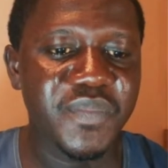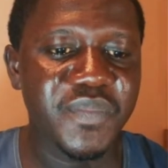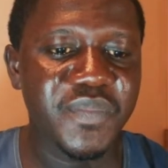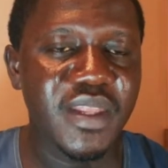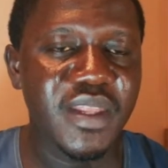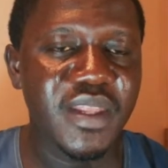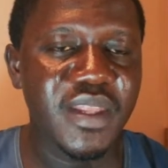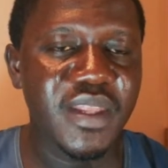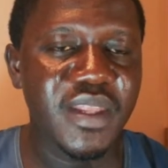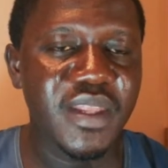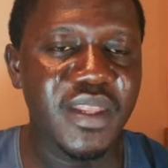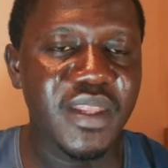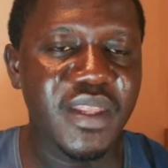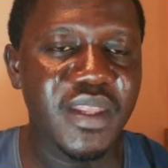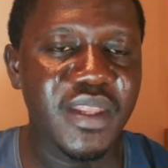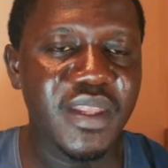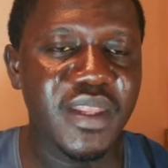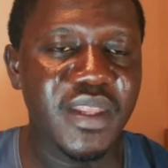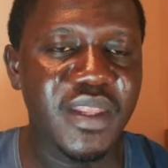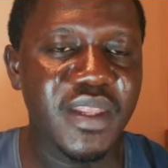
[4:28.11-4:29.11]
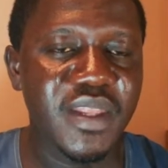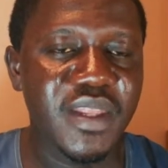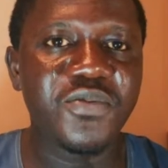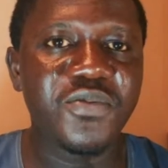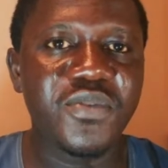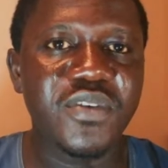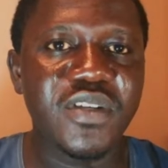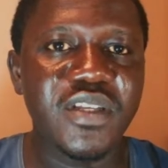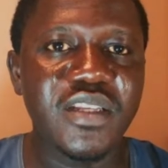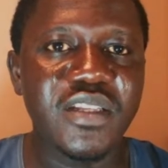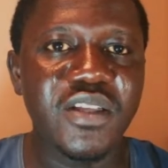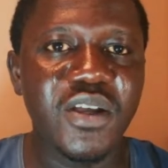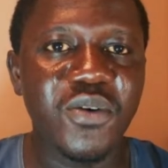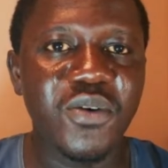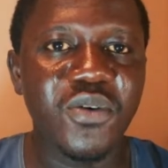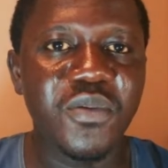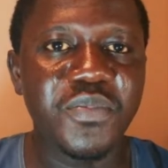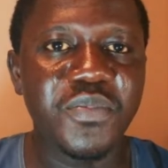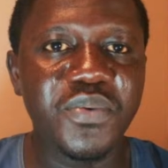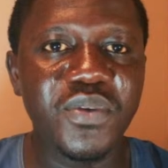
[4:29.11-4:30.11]
But I believe the
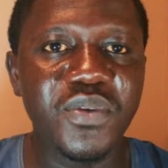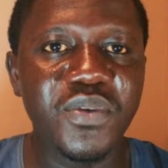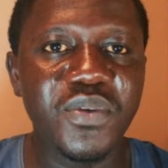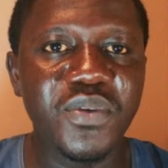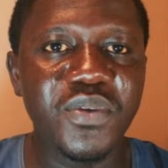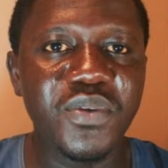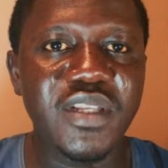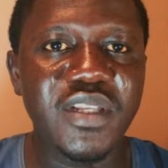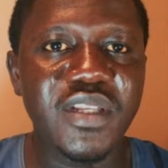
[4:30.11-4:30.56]
computer